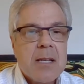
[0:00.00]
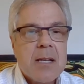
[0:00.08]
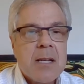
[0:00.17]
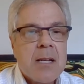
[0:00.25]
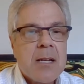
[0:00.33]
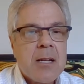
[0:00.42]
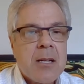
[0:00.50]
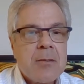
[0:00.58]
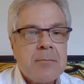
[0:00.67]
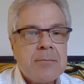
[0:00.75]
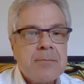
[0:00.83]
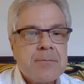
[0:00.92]

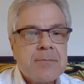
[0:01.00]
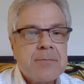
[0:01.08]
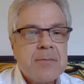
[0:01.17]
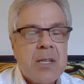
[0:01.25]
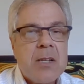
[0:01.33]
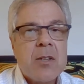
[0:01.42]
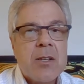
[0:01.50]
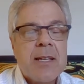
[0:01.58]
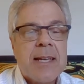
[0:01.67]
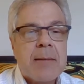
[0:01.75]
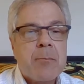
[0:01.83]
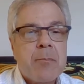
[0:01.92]
And you can
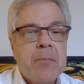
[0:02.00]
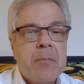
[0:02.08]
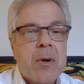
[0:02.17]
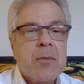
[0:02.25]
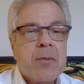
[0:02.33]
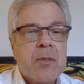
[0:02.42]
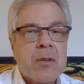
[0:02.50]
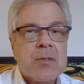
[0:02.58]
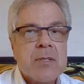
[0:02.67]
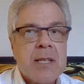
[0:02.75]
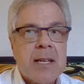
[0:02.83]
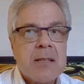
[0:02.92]
get both of
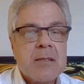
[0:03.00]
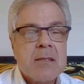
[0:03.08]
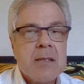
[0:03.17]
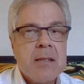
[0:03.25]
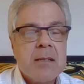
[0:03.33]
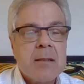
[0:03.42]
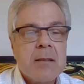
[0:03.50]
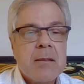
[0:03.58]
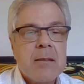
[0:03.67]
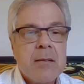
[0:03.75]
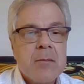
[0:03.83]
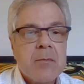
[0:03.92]
those things
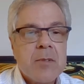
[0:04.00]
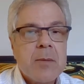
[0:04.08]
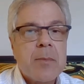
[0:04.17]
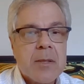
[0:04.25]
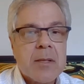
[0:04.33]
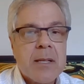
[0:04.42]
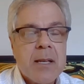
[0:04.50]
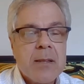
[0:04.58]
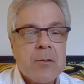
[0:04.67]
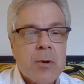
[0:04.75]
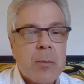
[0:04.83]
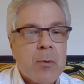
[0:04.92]
typically in
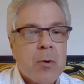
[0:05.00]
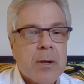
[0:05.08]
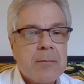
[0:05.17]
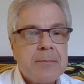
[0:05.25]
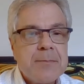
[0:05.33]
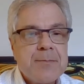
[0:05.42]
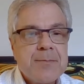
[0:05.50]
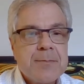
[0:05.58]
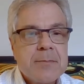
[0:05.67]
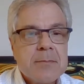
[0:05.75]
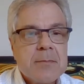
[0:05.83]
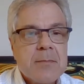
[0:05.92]
the report.
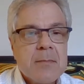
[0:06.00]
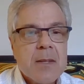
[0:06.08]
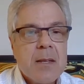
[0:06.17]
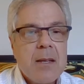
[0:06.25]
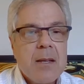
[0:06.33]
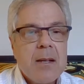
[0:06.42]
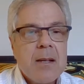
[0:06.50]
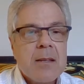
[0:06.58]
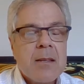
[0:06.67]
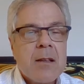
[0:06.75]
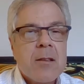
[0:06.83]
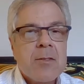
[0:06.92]

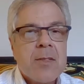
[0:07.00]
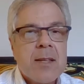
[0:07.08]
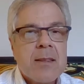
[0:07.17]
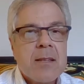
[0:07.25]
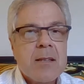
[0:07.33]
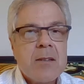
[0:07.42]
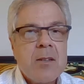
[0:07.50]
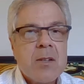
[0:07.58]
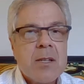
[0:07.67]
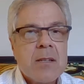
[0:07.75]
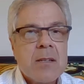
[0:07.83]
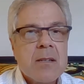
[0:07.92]
The other thing that you
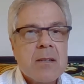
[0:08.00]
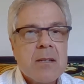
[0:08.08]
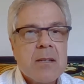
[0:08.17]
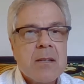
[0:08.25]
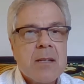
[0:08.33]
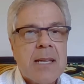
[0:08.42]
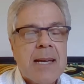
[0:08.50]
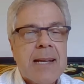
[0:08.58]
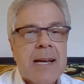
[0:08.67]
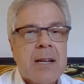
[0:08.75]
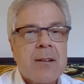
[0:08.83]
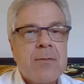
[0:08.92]
can get
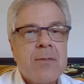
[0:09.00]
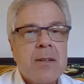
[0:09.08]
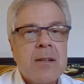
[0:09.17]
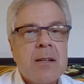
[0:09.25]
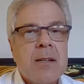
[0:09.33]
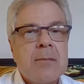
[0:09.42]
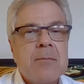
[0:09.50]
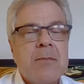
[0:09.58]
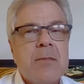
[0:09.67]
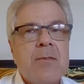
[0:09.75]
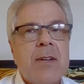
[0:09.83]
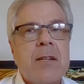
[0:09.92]
out of
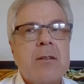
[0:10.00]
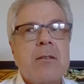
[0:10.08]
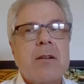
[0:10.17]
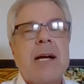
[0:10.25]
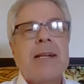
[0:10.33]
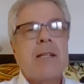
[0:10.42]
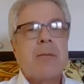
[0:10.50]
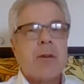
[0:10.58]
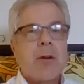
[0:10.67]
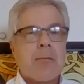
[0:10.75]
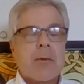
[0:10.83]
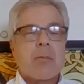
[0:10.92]
vendor
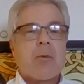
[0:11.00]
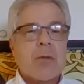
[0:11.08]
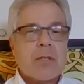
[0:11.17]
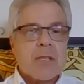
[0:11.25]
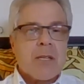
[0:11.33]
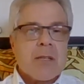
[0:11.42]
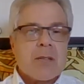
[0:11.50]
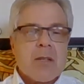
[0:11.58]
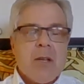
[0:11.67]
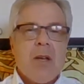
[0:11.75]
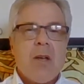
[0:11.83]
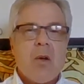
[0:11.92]
IWR reports is
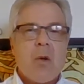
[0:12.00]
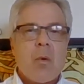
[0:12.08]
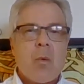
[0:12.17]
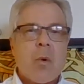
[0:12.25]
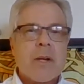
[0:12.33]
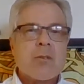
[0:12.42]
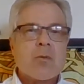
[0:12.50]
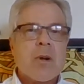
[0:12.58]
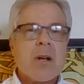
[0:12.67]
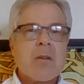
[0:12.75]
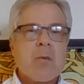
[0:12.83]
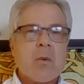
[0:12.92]
what
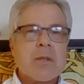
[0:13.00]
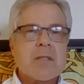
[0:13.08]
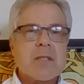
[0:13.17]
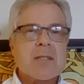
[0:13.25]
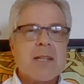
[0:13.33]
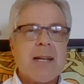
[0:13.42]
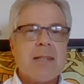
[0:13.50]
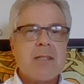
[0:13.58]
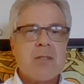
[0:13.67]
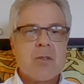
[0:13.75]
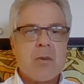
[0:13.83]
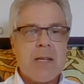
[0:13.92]
drug was assigned
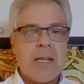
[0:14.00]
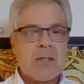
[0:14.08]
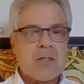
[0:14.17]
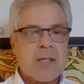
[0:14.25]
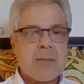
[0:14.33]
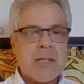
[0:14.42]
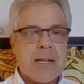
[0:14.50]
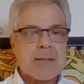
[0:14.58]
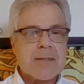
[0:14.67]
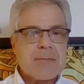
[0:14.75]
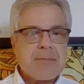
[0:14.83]
to each subject.